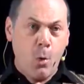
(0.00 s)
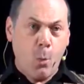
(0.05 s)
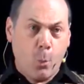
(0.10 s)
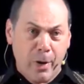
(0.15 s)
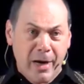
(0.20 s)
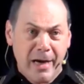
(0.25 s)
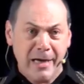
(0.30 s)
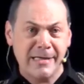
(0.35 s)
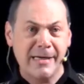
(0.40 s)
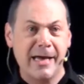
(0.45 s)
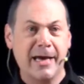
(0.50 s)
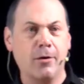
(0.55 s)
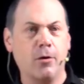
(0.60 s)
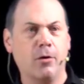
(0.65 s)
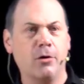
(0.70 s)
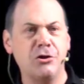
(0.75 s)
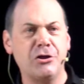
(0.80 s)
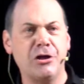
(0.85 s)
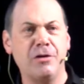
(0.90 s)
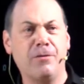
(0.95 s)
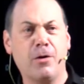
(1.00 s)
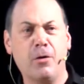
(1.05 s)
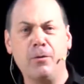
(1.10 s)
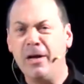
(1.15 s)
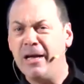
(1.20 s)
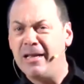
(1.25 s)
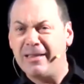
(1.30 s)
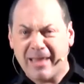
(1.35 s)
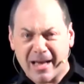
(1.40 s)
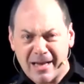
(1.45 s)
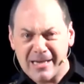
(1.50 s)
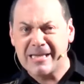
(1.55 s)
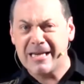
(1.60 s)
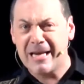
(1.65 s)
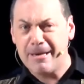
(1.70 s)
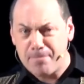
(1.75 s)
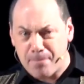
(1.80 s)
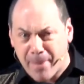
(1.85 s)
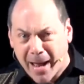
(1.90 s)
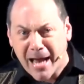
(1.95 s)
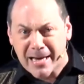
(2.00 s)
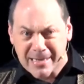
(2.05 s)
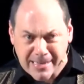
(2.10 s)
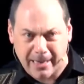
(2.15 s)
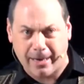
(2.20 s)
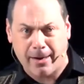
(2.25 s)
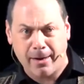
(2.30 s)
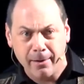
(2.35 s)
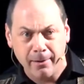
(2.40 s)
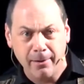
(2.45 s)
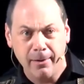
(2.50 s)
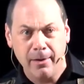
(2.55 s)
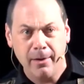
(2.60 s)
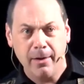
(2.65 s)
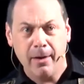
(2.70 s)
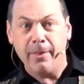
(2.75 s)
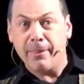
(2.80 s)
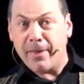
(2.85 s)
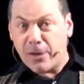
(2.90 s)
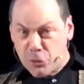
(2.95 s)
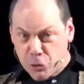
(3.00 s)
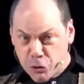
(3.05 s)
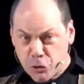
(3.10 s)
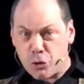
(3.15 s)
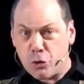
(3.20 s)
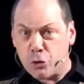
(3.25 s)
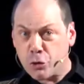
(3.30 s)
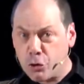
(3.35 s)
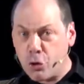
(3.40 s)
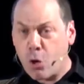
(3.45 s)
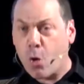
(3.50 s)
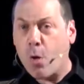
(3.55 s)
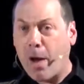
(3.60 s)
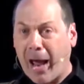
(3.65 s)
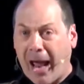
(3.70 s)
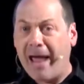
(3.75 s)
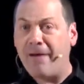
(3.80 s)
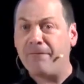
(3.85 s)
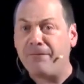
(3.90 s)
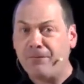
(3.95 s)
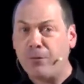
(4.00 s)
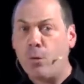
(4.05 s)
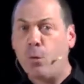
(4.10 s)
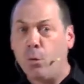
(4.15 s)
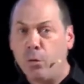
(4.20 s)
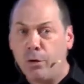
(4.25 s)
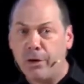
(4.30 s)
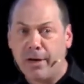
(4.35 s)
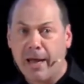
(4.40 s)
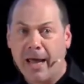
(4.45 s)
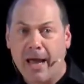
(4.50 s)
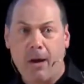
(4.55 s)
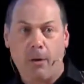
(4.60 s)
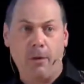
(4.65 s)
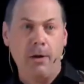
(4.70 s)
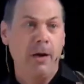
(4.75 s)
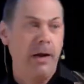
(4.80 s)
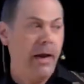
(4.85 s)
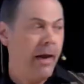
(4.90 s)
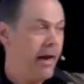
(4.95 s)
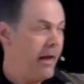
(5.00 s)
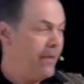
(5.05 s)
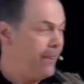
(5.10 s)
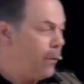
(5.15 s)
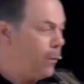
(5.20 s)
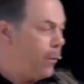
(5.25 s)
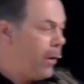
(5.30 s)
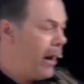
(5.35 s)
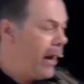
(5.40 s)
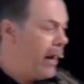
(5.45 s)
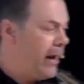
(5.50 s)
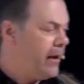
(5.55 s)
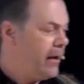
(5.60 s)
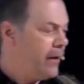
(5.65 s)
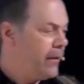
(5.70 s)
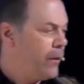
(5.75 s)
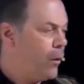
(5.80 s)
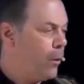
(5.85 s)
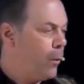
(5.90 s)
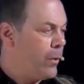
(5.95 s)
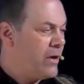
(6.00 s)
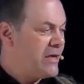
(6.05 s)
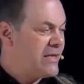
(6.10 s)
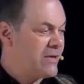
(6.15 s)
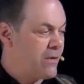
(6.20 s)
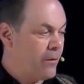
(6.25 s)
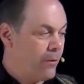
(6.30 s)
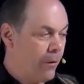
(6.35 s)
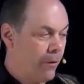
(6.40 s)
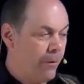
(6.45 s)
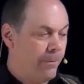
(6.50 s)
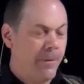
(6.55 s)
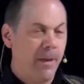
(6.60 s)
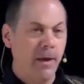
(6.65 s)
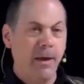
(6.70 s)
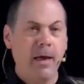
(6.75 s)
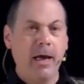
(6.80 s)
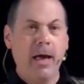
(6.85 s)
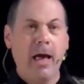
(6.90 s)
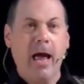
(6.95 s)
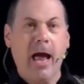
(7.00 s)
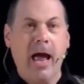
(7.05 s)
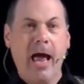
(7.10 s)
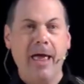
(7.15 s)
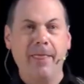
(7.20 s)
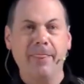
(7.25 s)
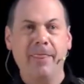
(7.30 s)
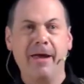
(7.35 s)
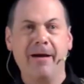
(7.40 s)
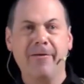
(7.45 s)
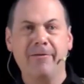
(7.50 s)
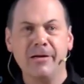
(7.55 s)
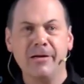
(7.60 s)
weird technology involved, does it matter? They should not have fallen down in the way that we saw. And there are